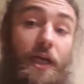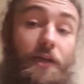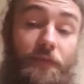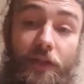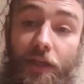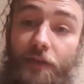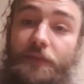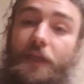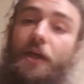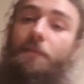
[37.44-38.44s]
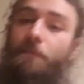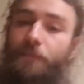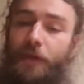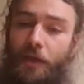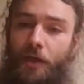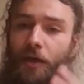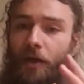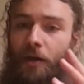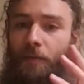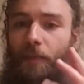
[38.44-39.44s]
kind of in the nick of time.
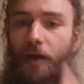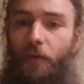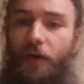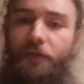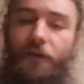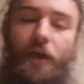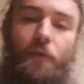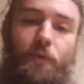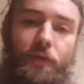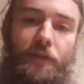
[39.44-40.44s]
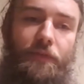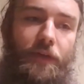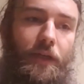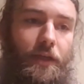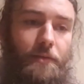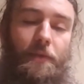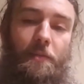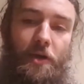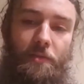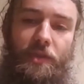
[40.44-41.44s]
My wife and I were living in my
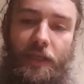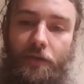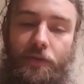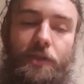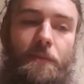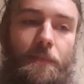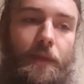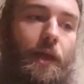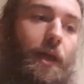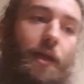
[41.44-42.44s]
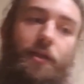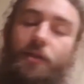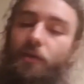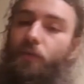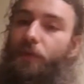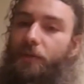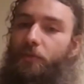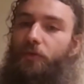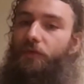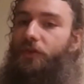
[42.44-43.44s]
mom's house, and we
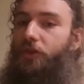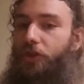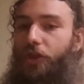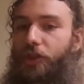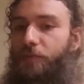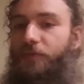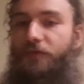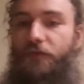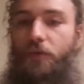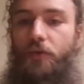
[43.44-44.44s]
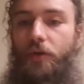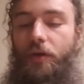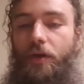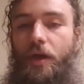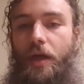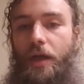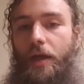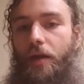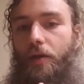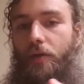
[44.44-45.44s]
moved just before.
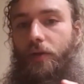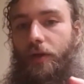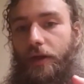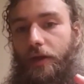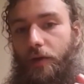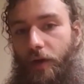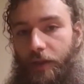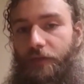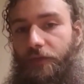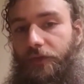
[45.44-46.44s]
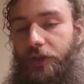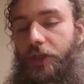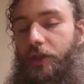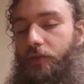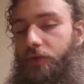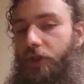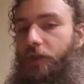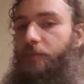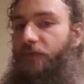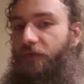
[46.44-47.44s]
I live in Virginia, so
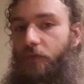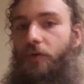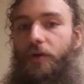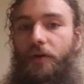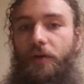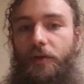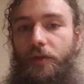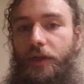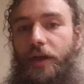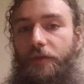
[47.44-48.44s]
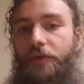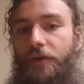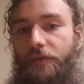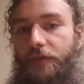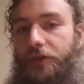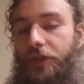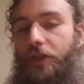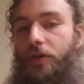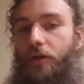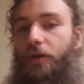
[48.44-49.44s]
just before the governor of
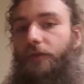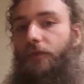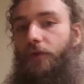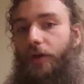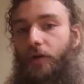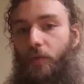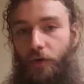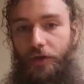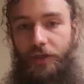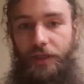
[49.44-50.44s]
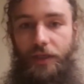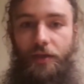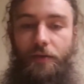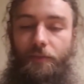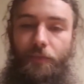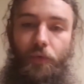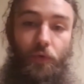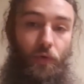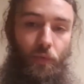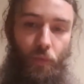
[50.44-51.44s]
Virginia called for a quarantine
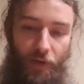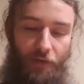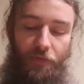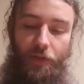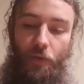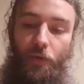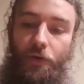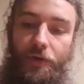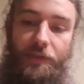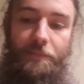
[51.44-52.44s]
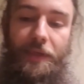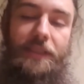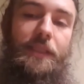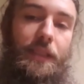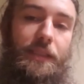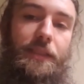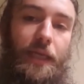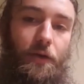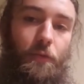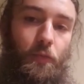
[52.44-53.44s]
or whatever the order is, basically a
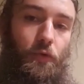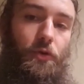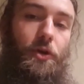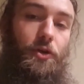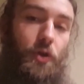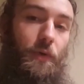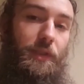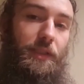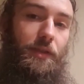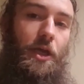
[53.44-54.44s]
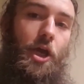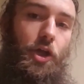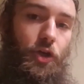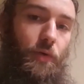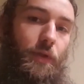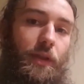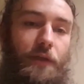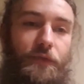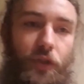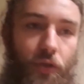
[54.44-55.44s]
stay-at-home order, and no one's no one
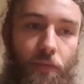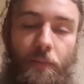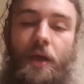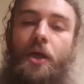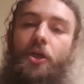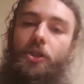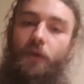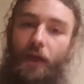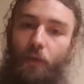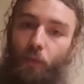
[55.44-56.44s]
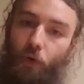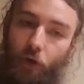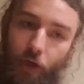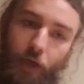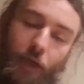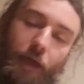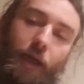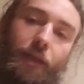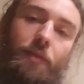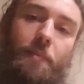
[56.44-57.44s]
leaves home. So I work,
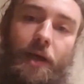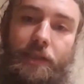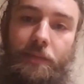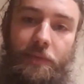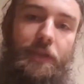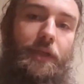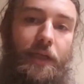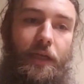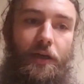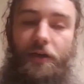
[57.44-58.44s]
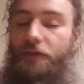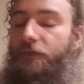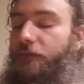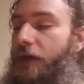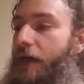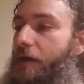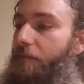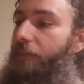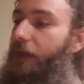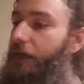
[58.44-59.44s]
and the possibility of
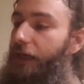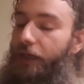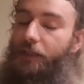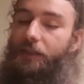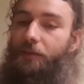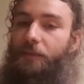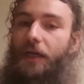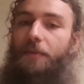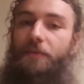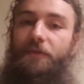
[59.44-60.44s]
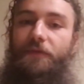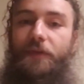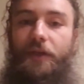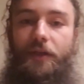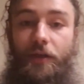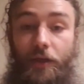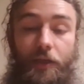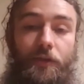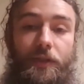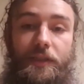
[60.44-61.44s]
me getting some type of uh,
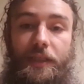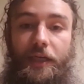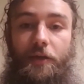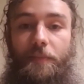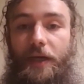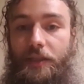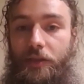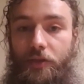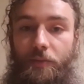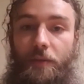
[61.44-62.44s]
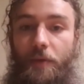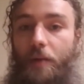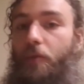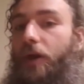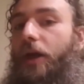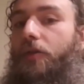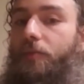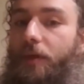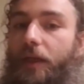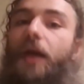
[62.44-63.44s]
illness that I could pass on to my mom,
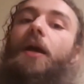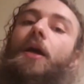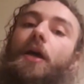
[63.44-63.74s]
billah,